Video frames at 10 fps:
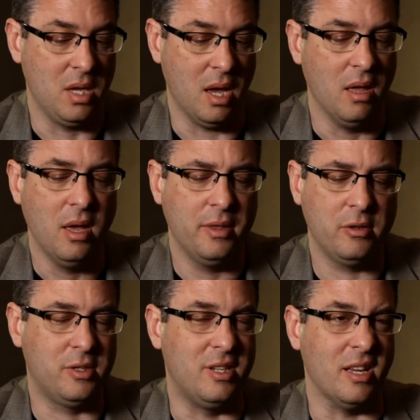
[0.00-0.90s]
yeah,
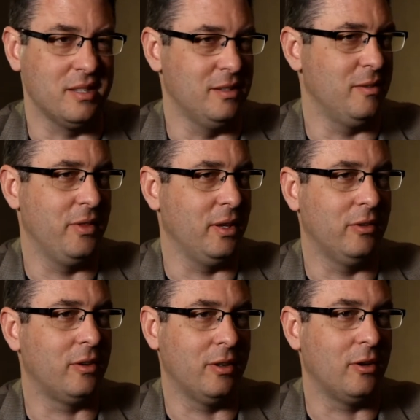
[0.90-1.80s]
there's dozens of
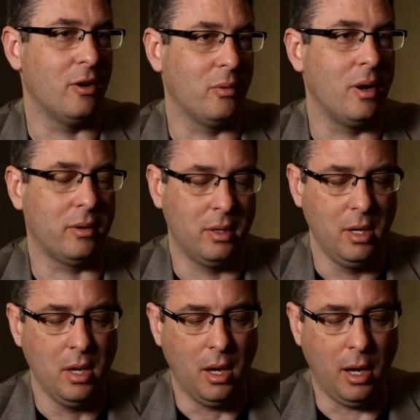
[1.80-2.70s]
things that can go
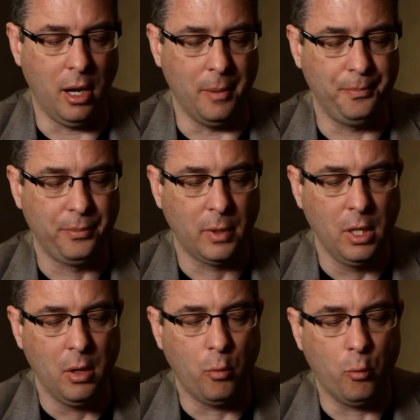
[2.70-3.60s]
wrong.
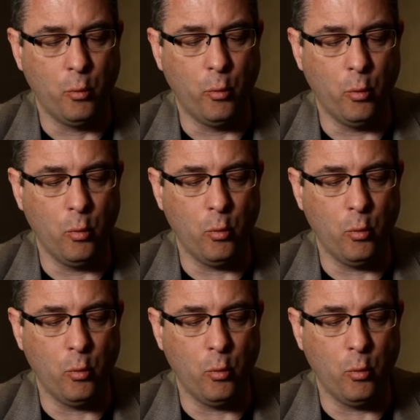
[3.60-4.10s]
Um,